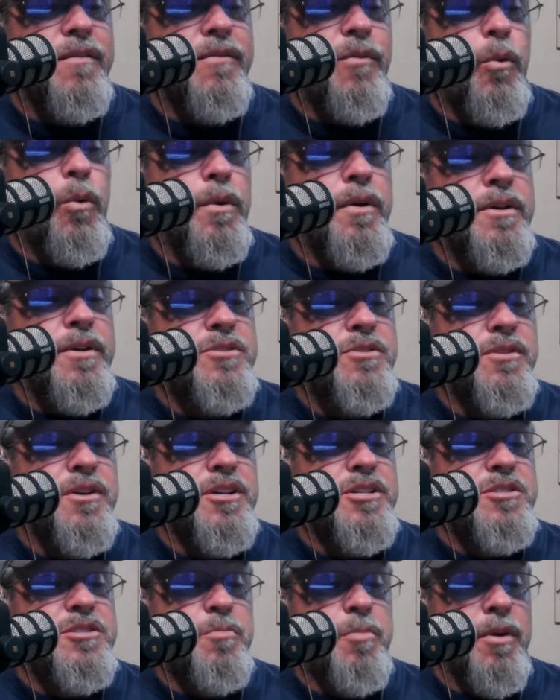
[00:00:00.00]
for it, so they
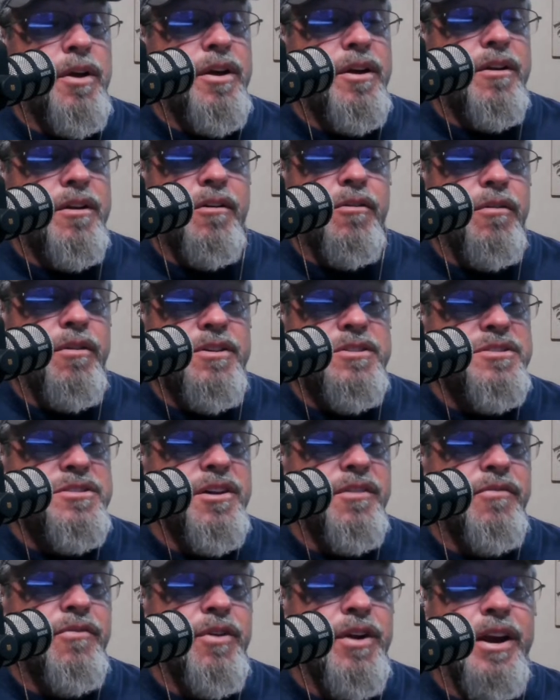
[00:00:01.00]
split it across
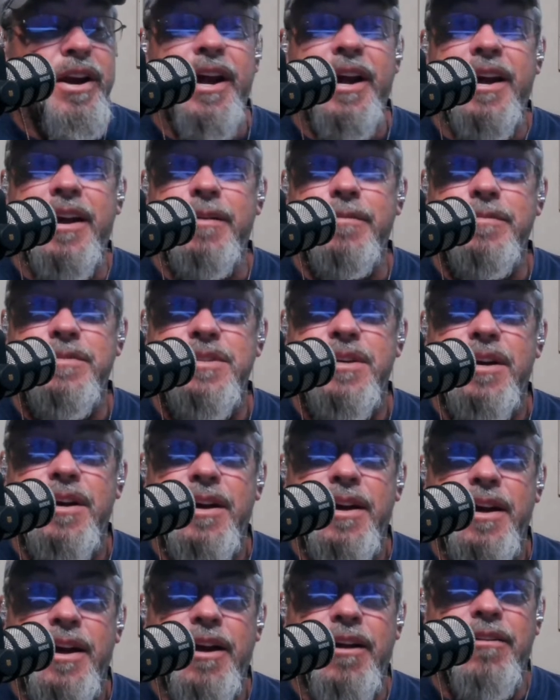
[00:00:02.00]
different names.
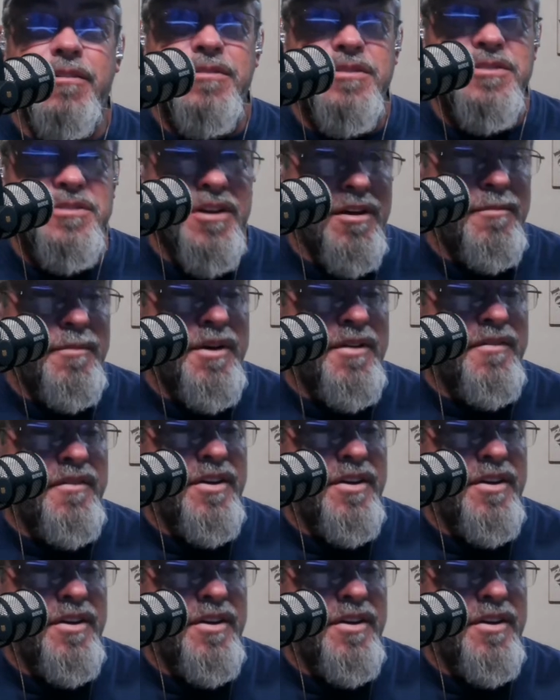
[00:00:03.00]
Here's some of